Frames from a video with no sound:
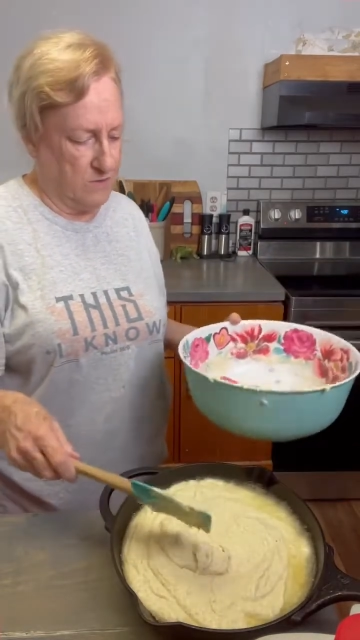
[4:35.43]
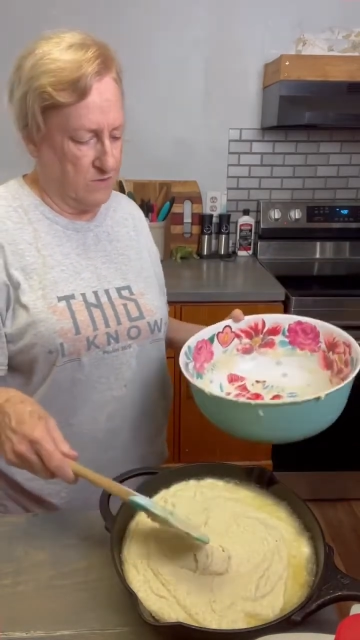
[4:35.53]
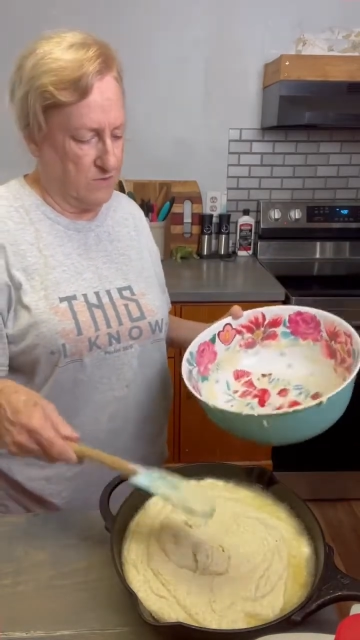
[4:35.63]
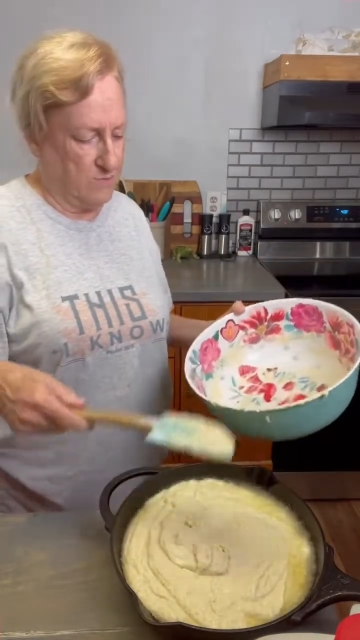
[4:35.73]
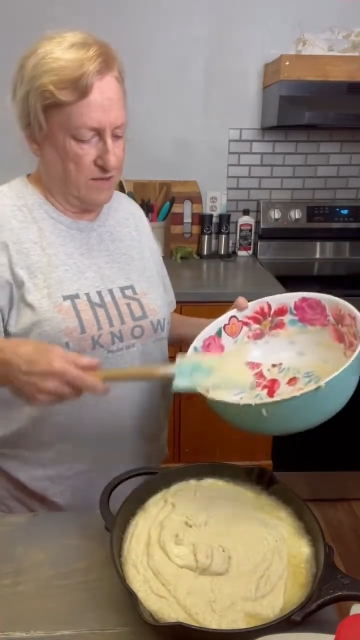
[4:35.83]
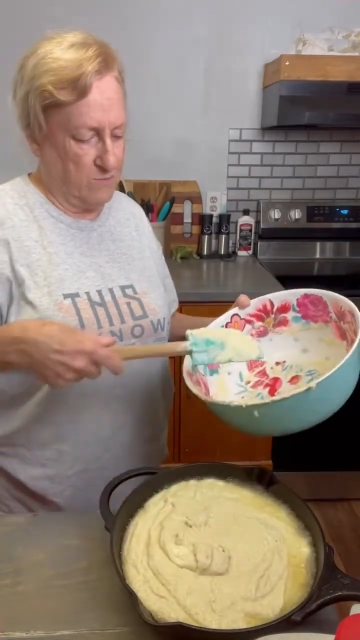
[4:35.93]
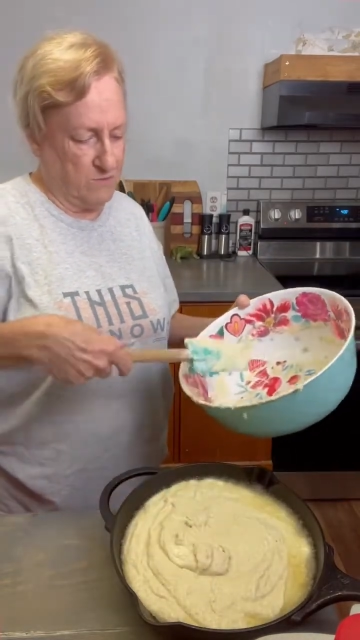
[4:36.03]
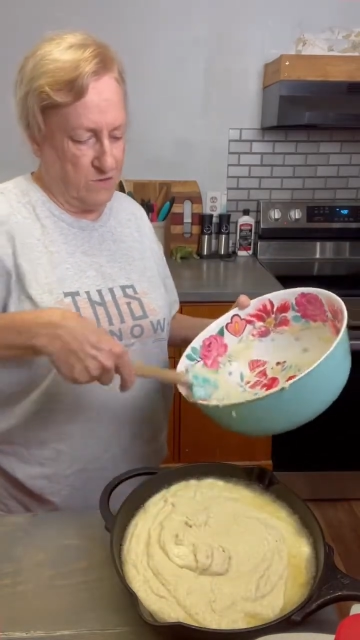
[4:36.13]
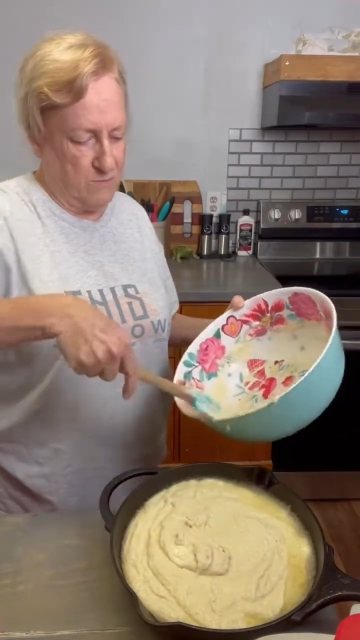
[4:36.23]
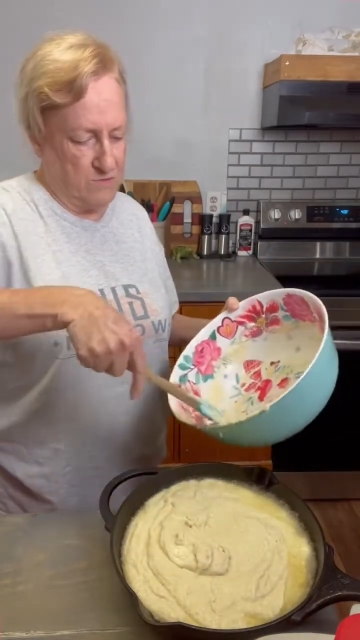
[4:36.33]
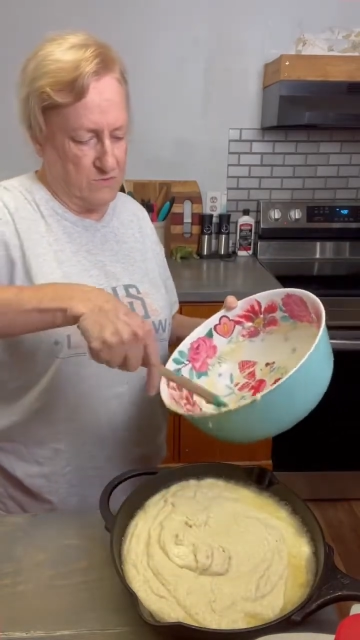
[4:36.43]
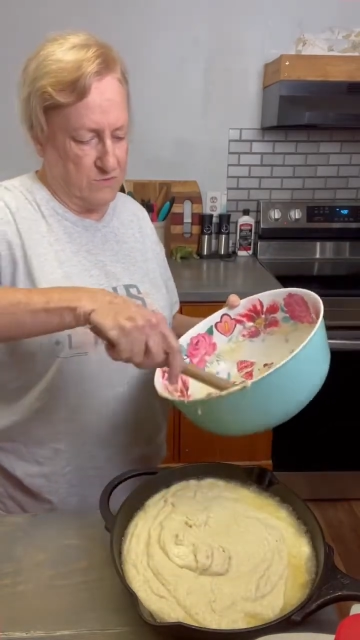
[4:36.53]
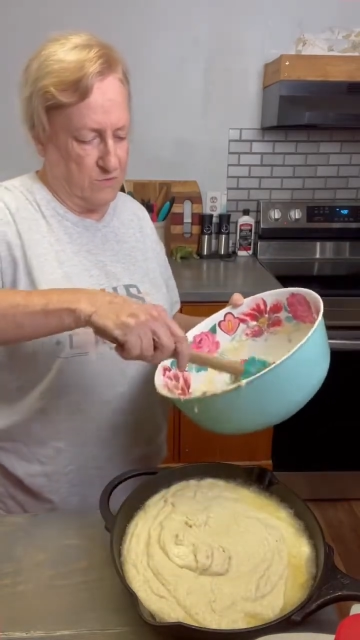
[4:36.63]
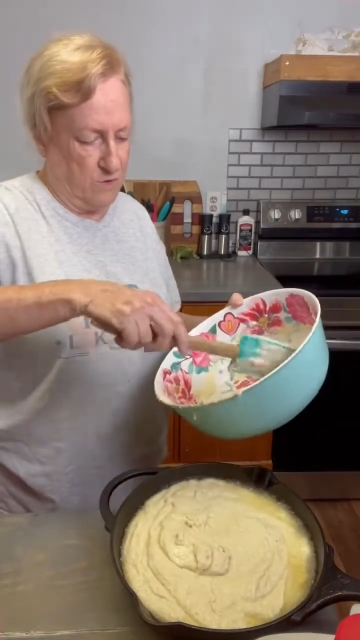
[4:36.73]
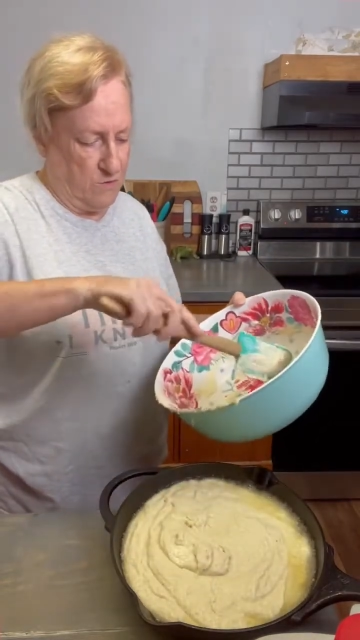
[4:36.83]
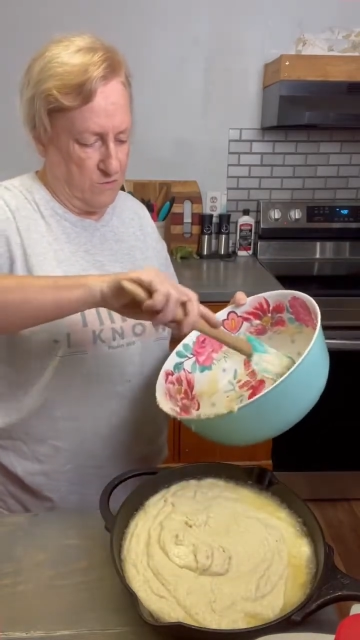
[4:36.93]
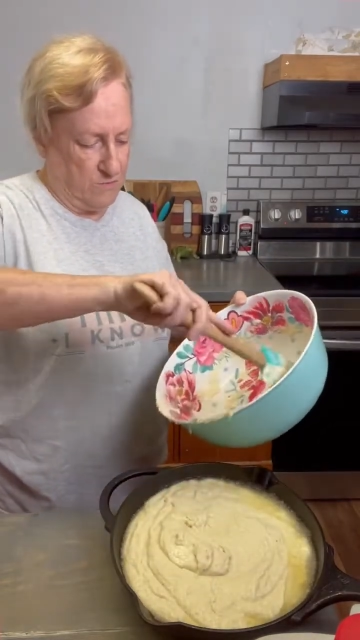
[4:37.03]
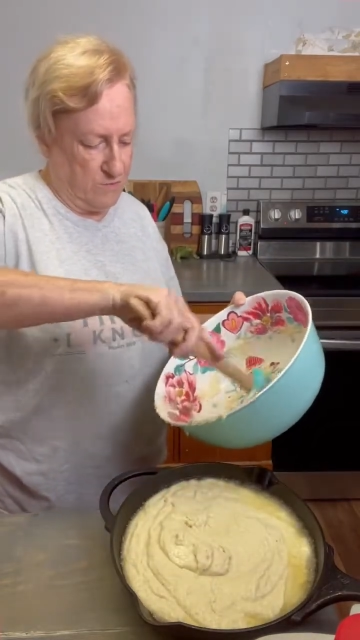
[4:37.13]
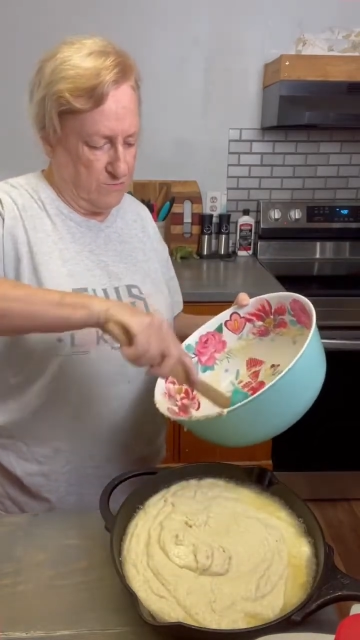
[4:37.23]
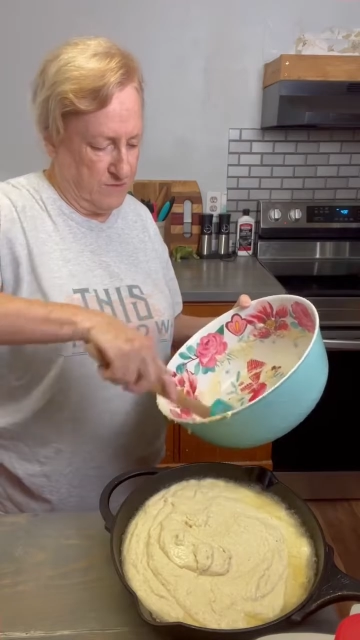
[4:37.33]
This pan's almost too
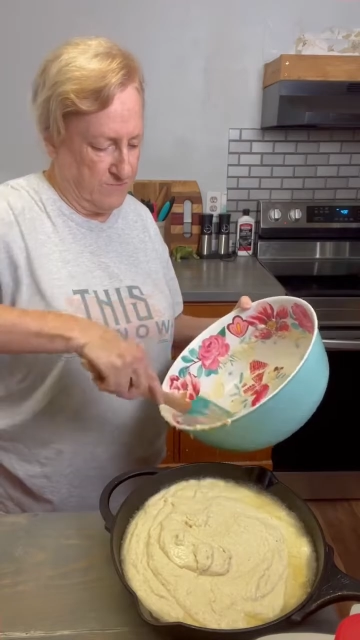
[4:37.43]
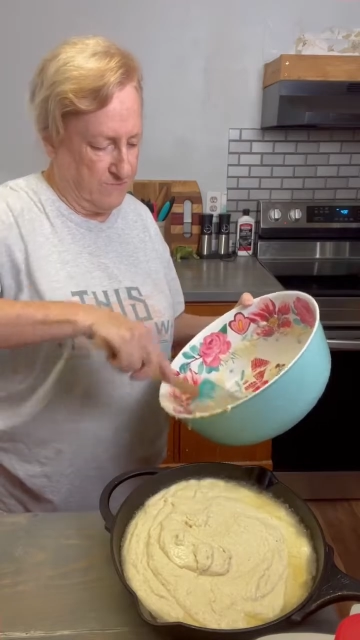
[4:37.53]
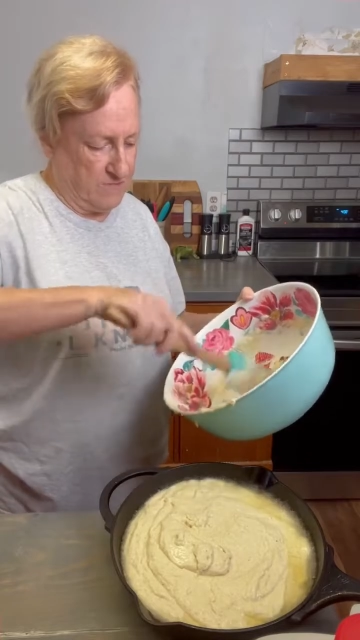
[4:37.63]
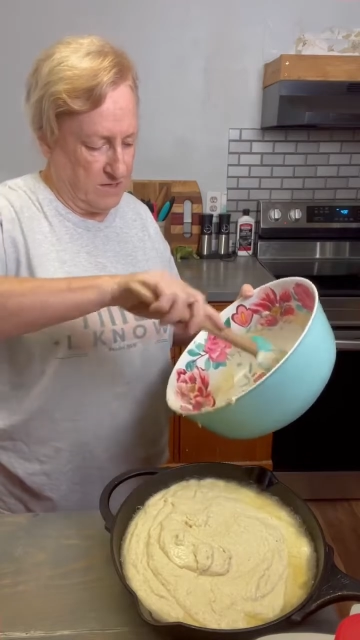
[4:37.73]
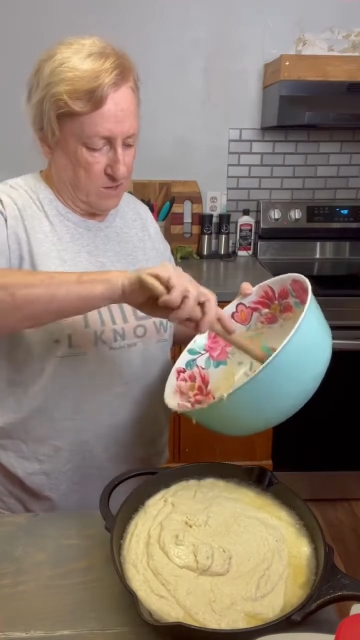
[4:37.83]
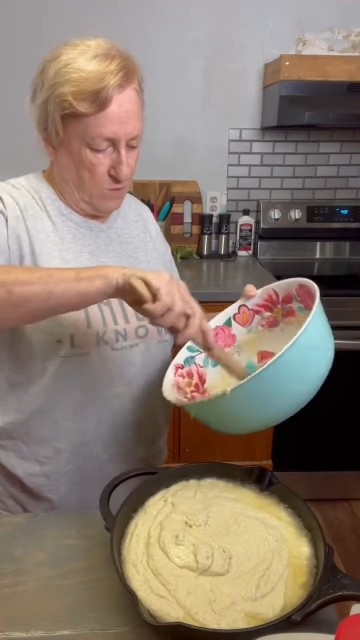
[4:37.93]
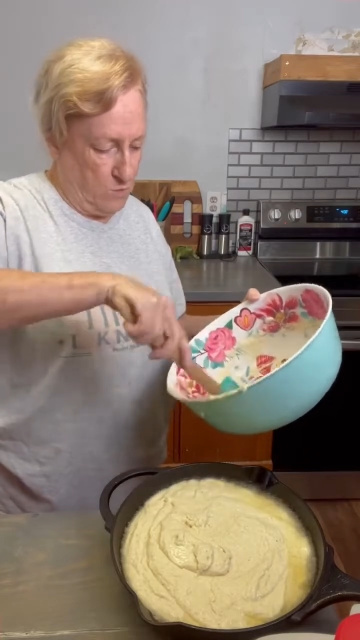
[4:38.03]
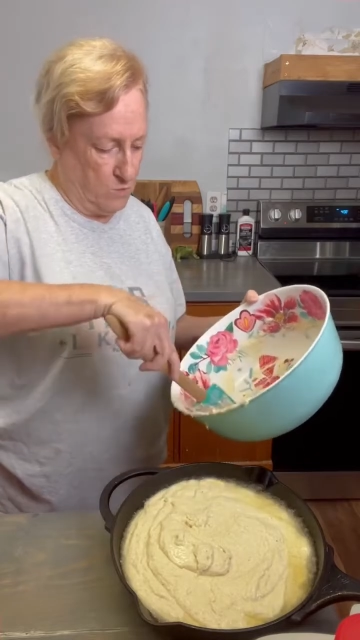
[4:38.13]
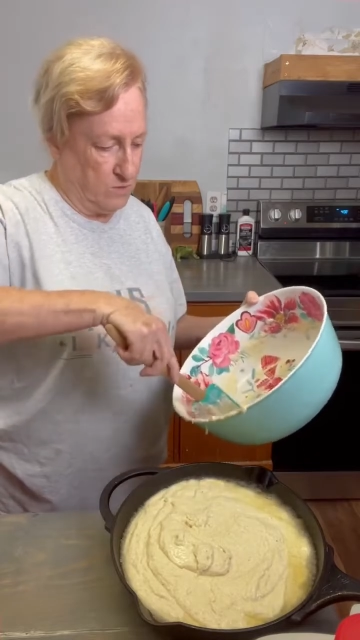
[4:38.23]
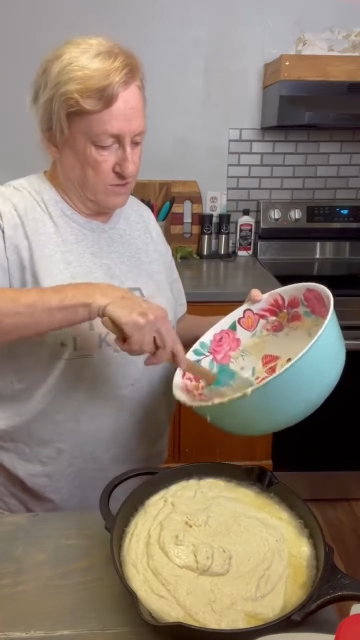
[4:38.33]
big for me to hold.